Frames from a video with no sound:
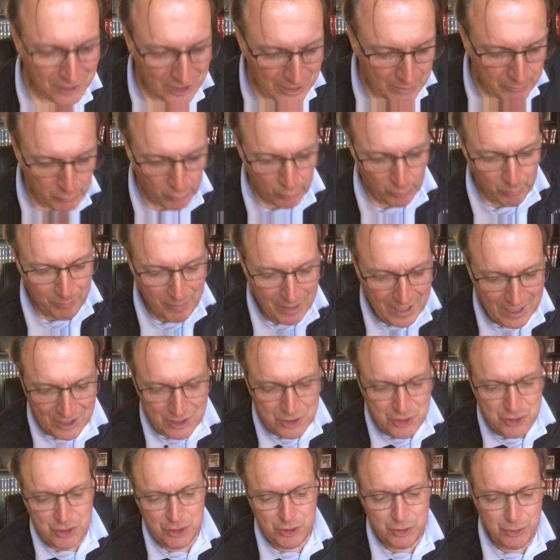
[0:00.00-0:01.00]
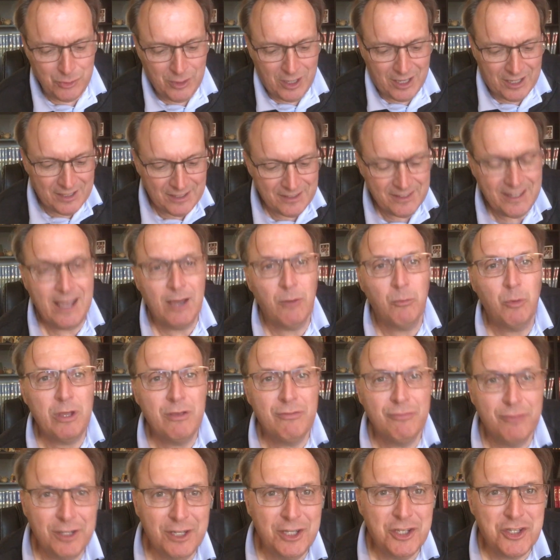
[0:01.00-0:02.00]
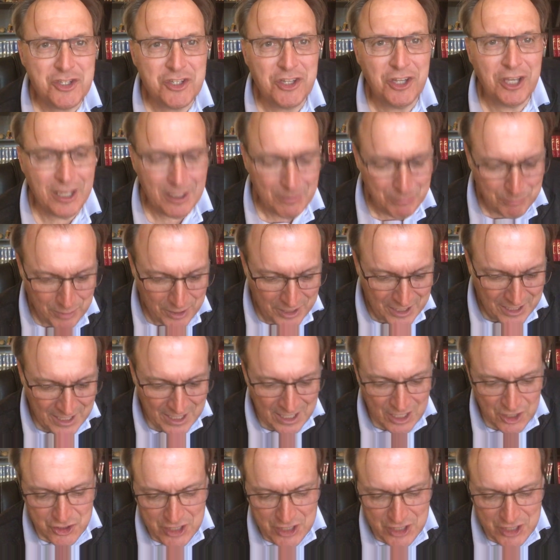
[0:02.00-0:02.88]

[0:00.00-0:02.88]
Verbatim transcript: let me remind you that we finished up